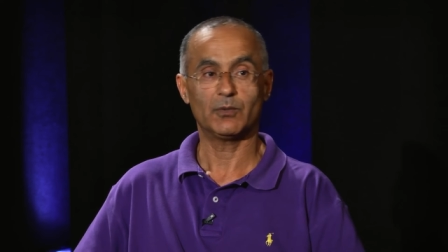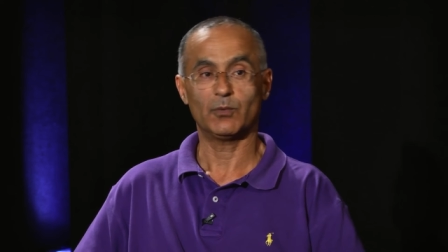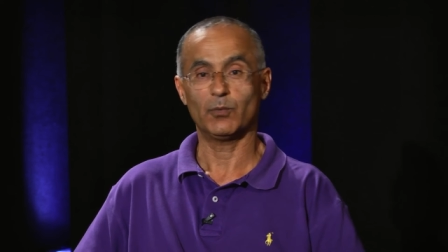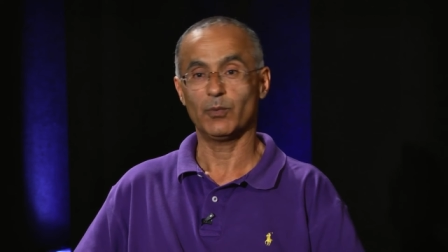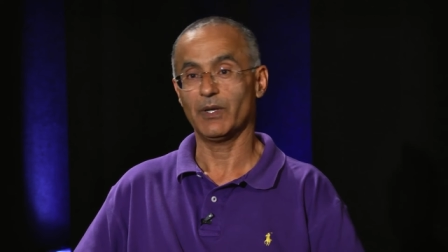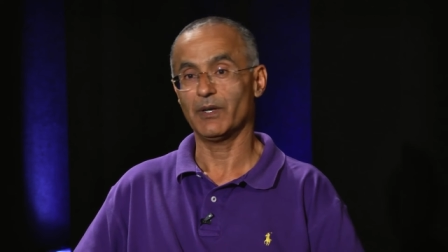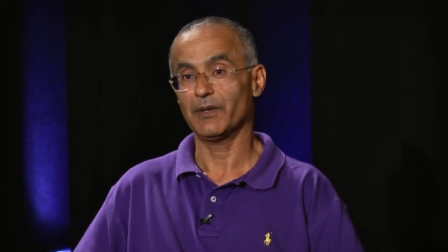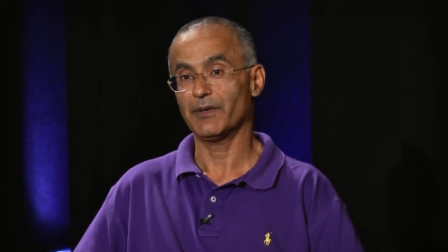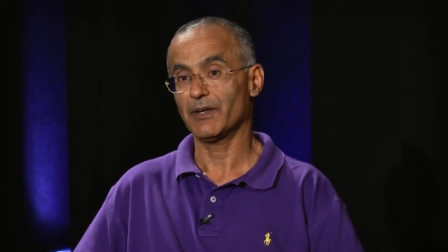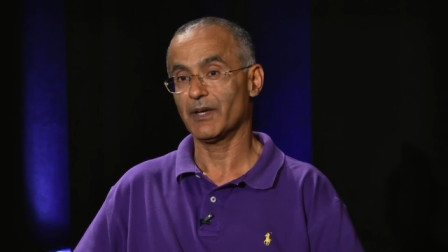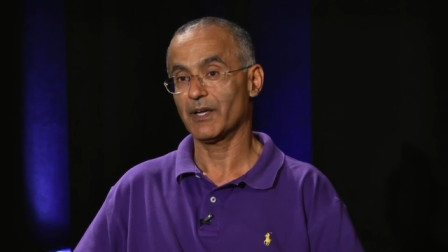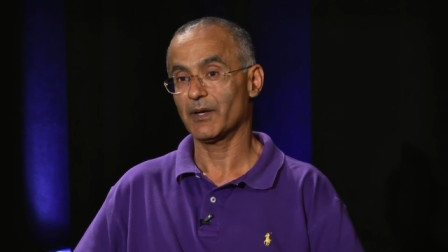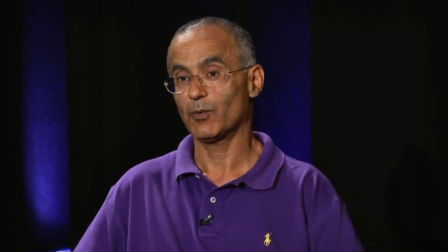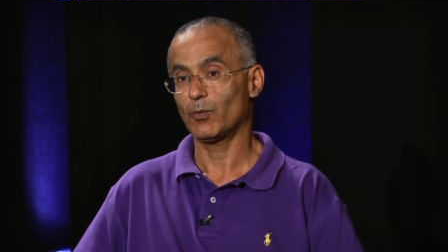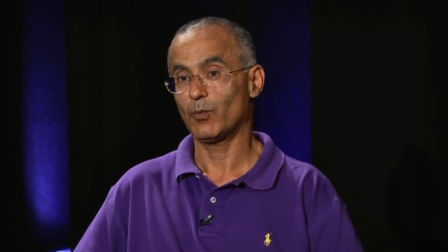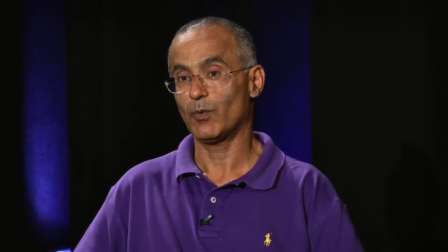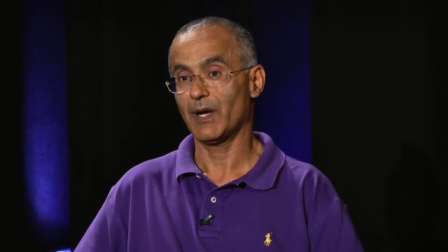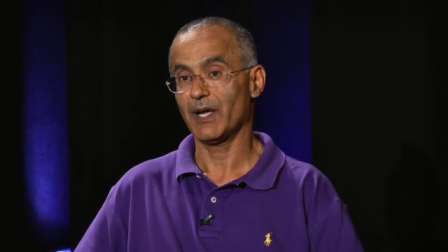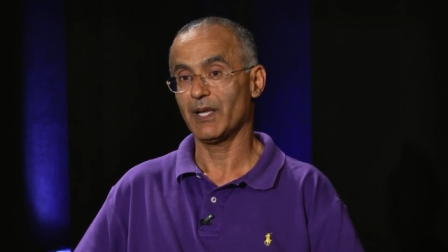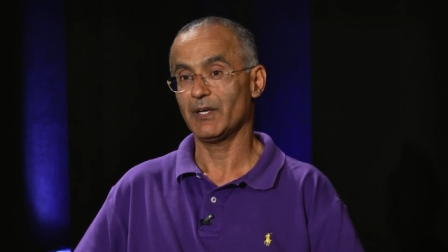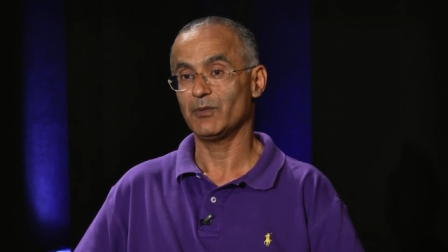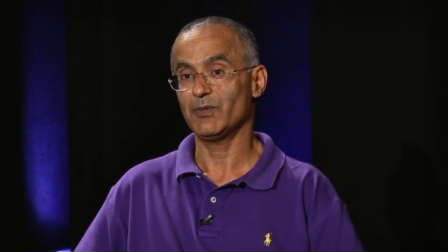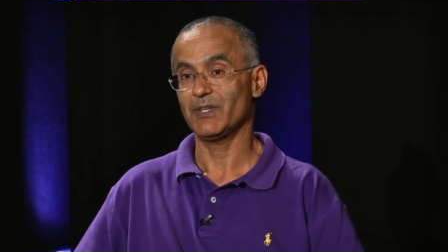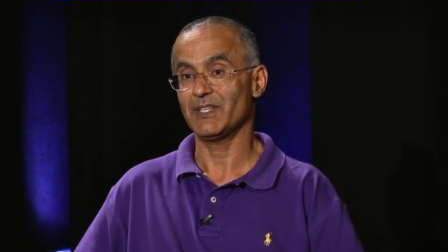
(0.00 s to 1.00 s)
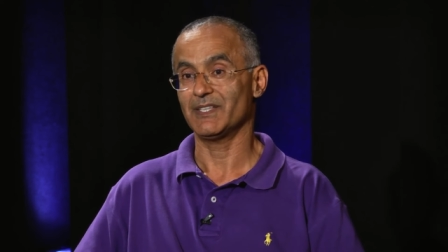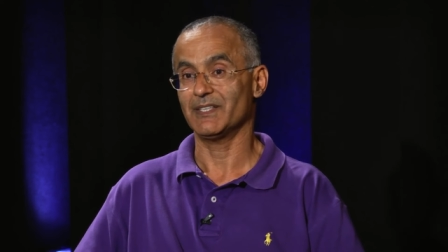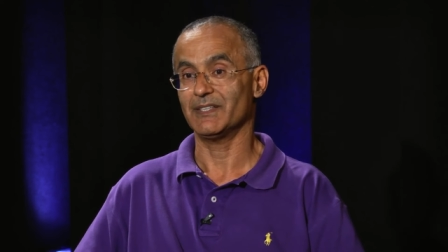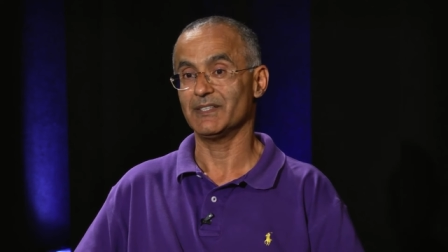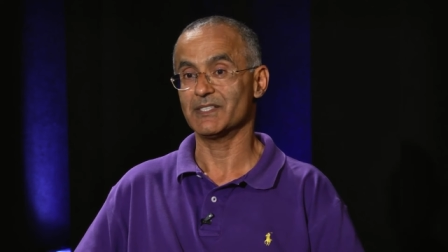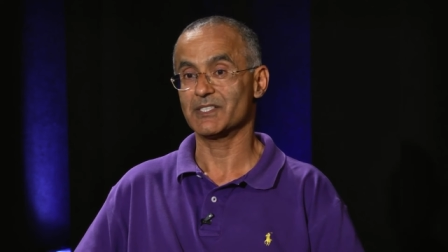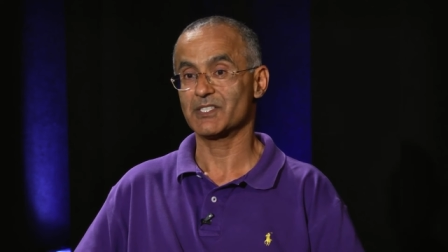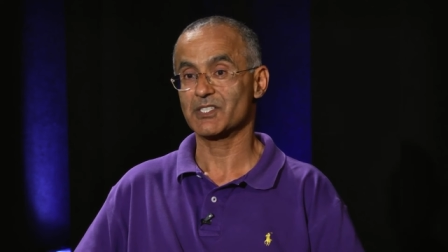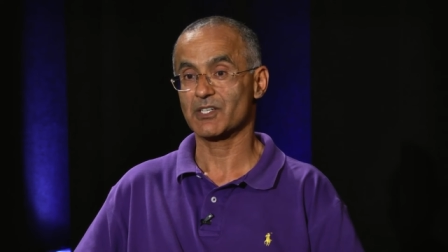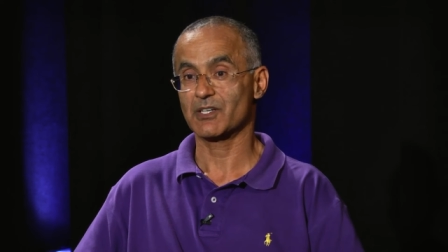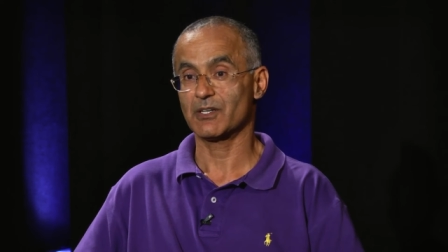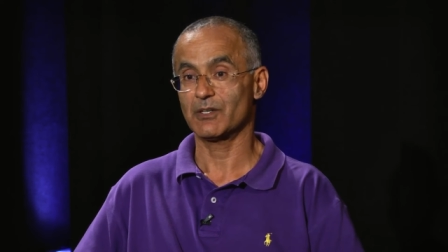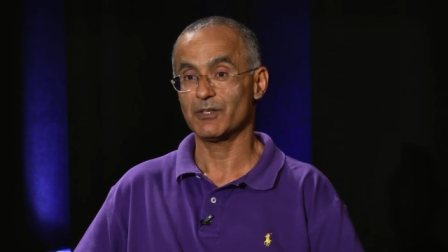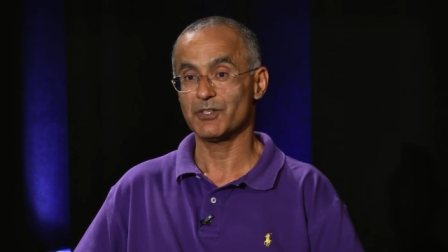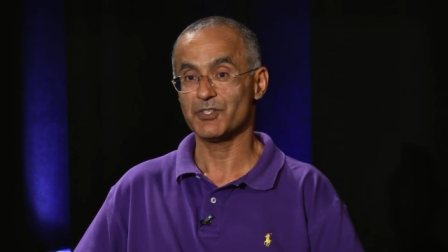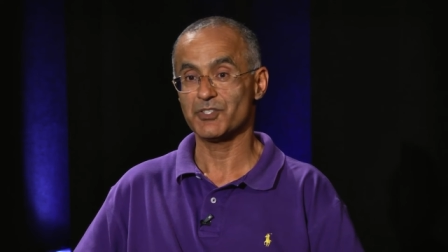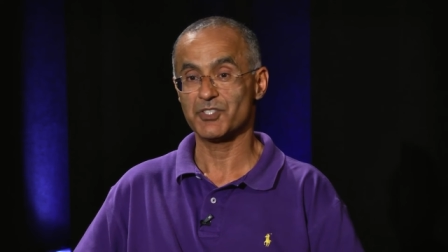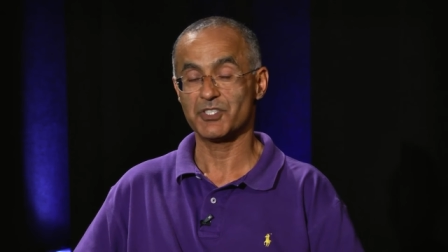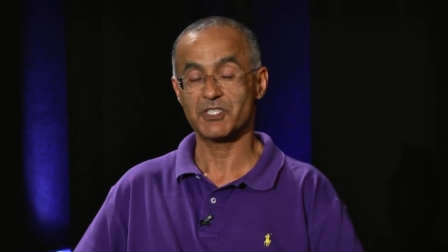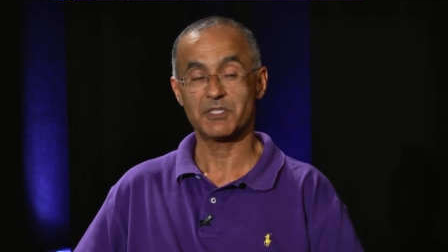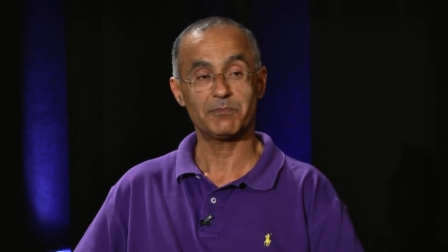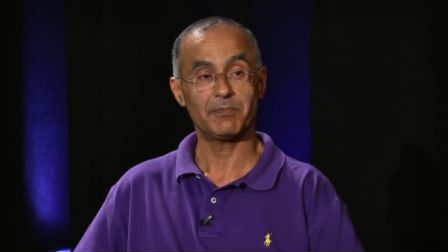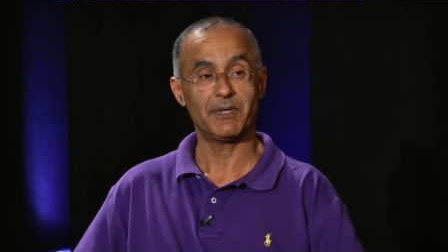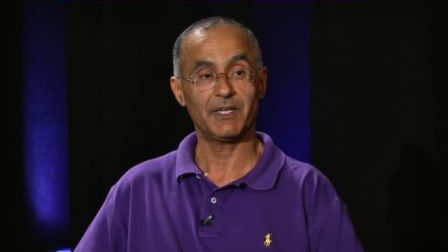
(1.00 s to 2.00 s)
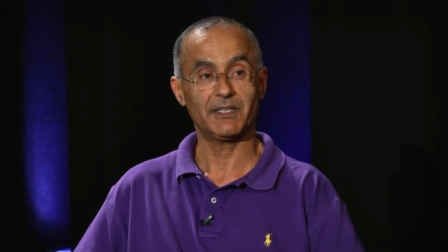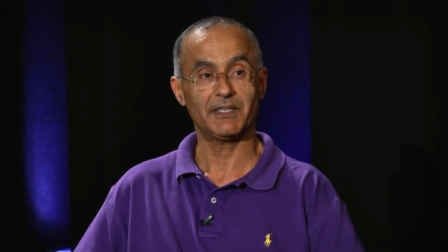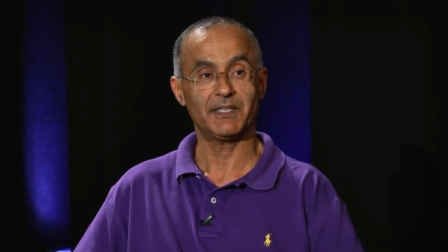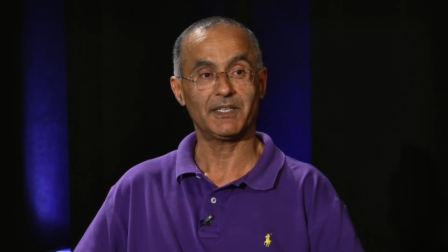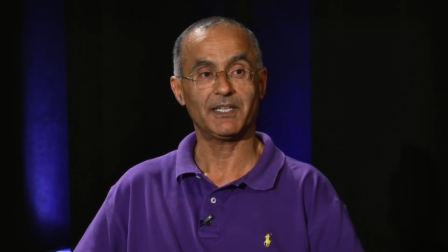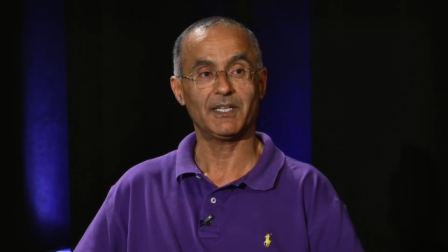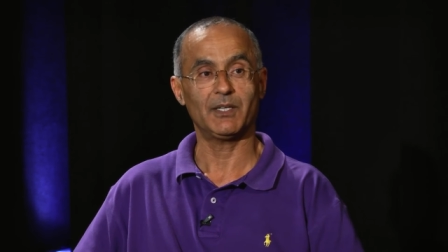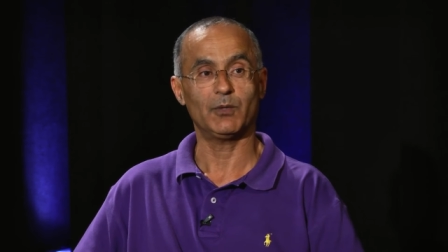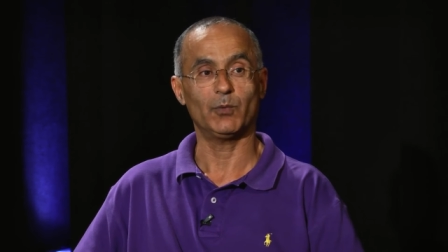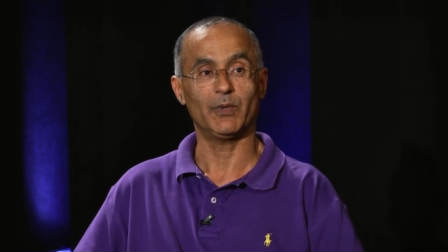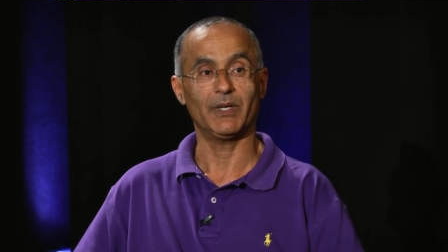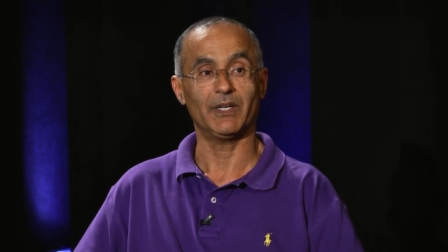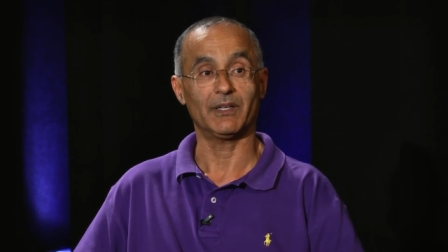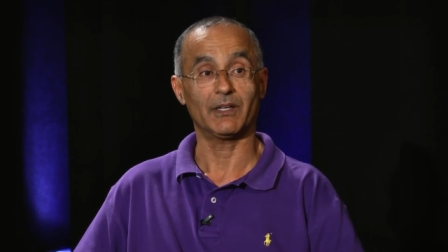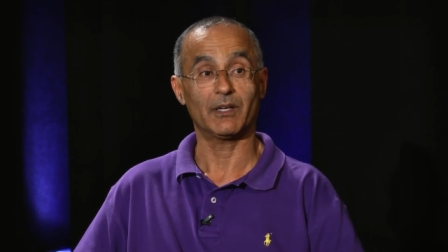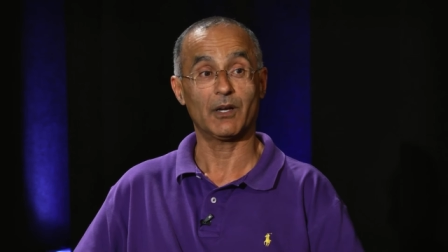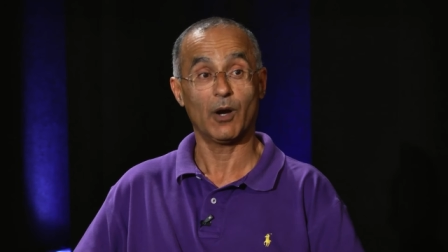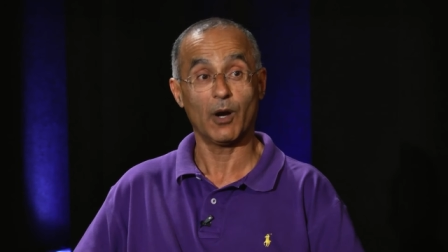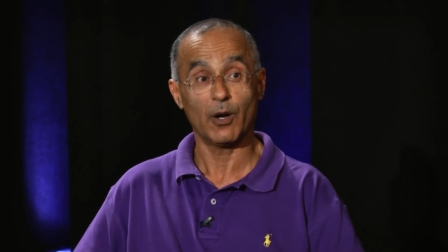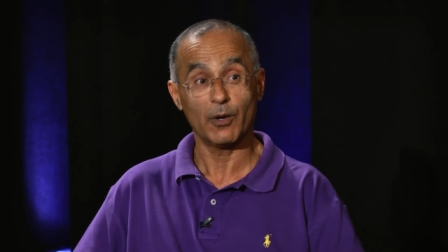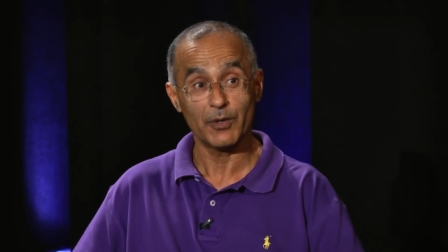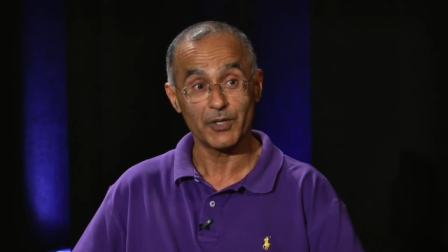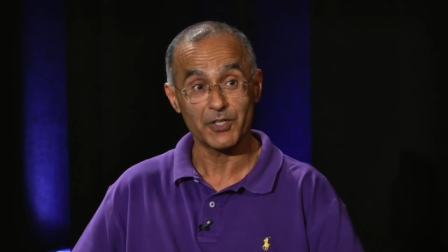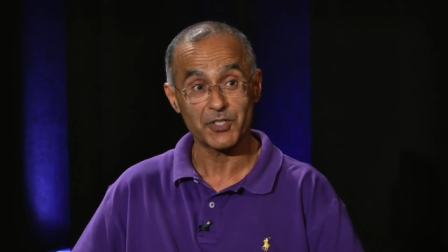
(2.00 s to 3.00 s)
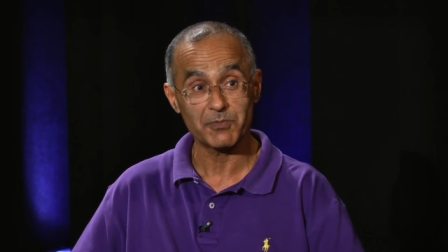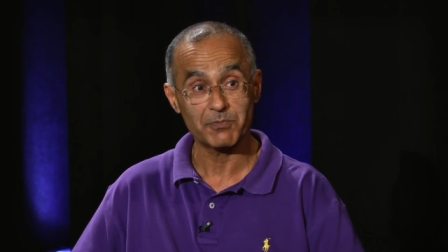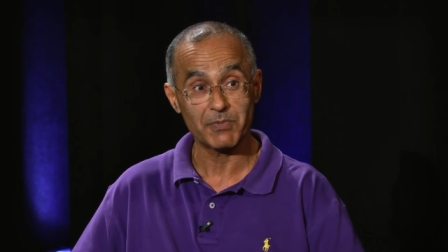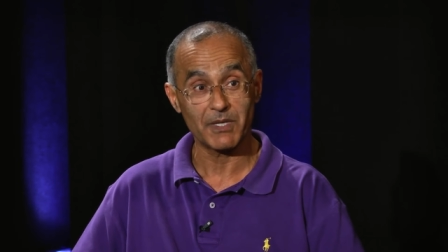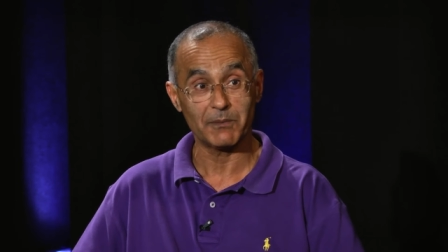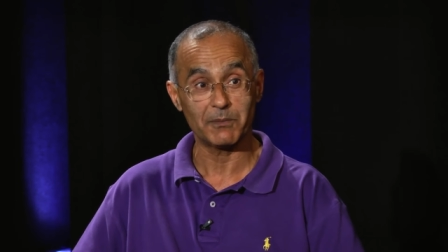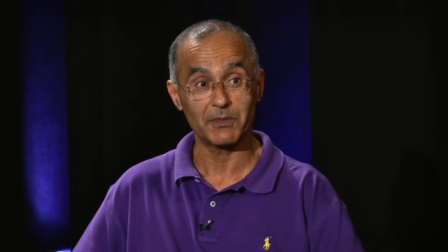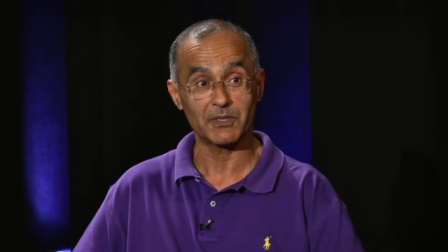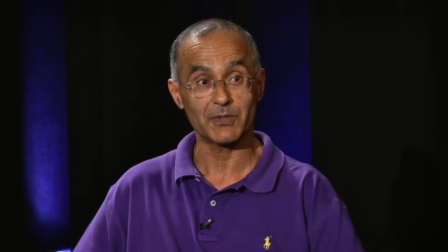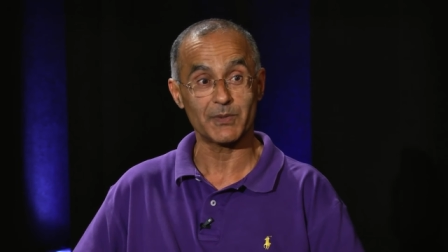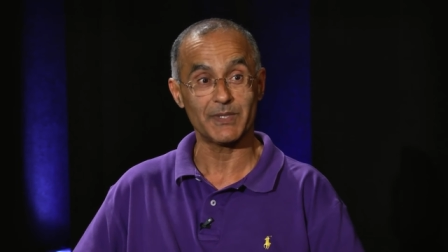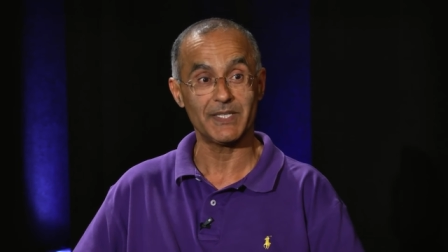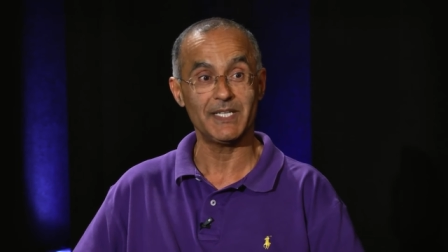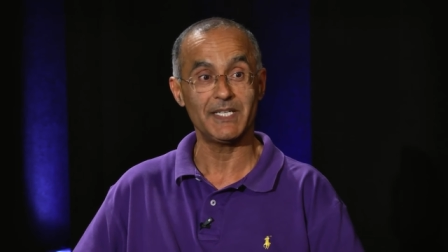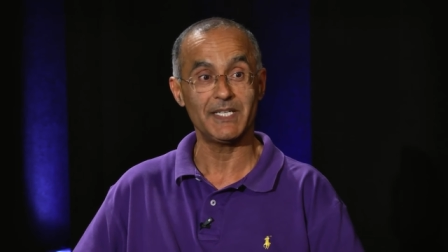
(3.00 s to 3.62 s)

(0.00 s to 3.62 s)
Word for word: We are not a winery that discourages picnicking. We encourage people to